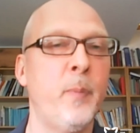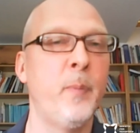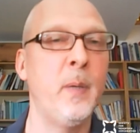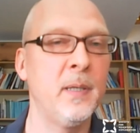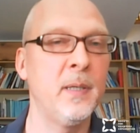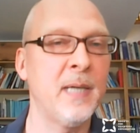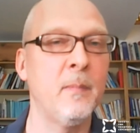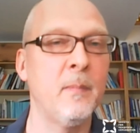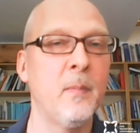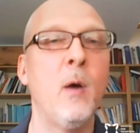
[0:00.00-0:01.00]
If people
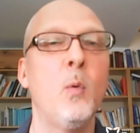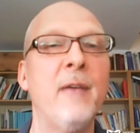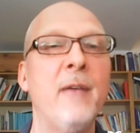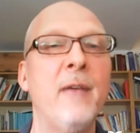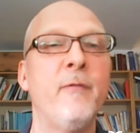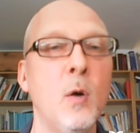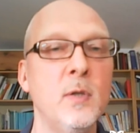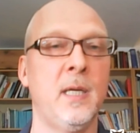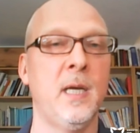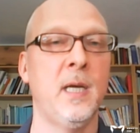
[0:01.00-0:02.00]
come, uh, we have a
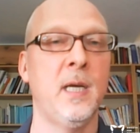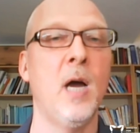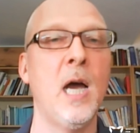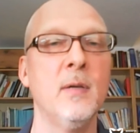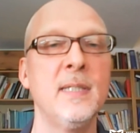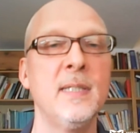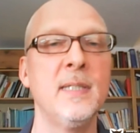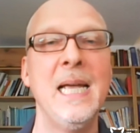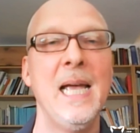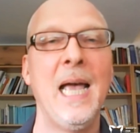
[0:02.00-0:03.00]
ghost in our
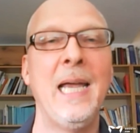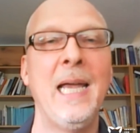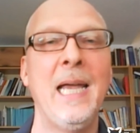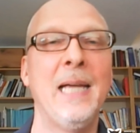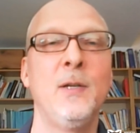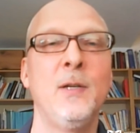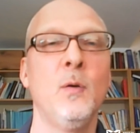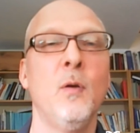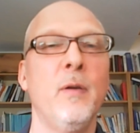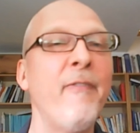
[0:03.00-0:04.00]
house, I,
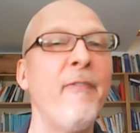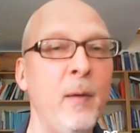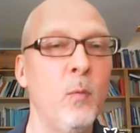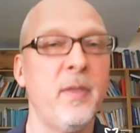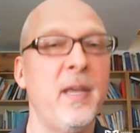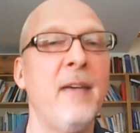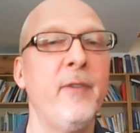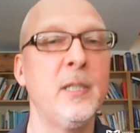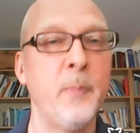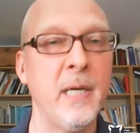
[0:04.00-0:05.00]
I, don't know
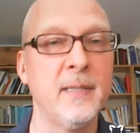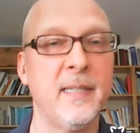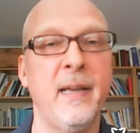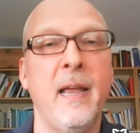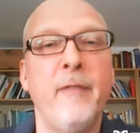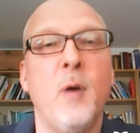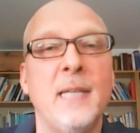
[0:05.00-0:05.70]
nothing what they have experienced.